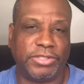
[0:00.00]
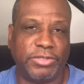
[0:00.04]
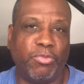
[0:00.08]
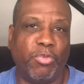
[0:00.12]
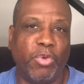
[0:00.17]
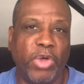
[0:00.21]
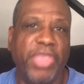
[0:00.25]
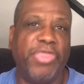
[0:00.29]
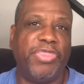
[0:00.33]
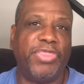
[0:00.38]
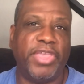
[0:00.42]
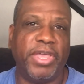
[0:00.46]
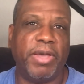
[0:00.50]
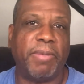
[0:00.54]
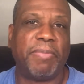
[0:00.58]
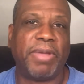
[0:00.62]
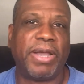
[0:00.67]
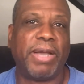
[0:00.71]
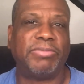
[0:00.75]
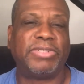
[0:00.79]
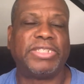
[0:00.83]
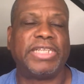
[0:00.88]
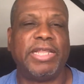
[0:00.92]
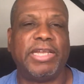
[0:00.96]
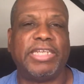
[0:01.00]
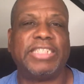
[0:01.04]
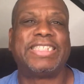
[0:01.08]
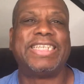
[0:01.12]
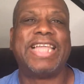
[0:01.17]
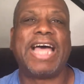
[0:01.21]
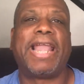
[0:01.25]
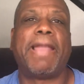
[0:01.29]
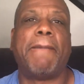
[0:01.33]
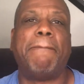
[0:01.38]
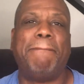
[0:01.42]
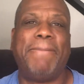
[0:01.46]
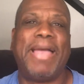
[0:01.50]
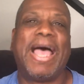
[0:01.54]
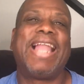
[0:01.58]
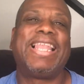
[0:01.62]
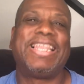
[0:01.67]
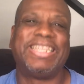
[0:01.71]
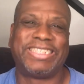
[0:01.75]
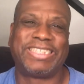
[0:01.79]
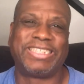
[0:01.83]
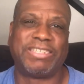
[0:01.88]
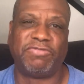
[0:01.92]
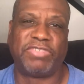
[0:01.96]
with them, but I'm saying it's not a
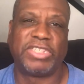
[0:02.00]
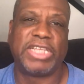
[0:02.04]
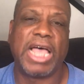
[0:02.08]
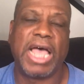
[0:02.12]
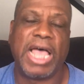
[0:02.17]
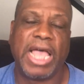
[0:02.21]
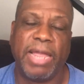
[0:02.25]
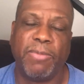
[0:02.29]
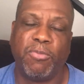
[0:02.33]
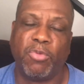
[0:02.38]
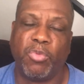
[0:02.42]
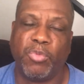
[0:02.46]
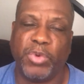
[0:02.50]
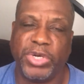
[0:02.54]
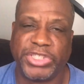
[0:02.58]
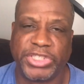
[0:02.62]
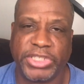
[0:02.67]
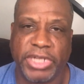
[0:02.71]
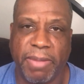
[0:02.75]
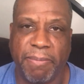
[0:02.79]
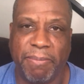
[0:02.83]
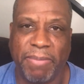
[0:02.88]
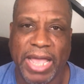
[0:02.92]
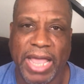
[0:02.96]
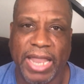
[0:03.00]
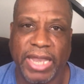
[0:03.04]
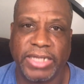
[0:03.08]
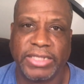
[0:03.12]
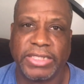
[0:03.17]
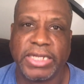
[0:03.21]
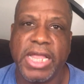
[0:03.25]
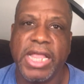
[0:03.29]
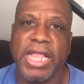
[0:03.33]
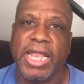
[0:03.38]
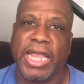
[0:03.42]
balance of time when we're saying balance.